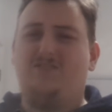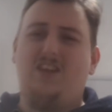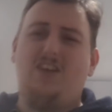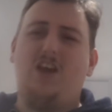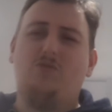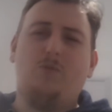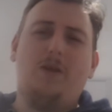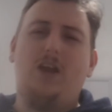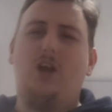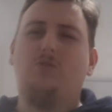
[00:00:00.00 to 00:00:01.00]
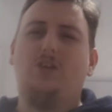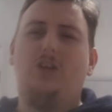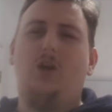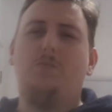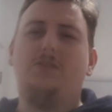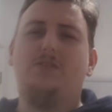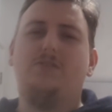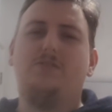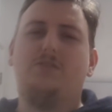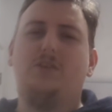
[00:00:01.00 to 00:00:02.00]
100 by 100
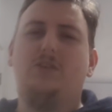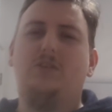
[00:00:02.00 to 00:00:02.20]
kilometres.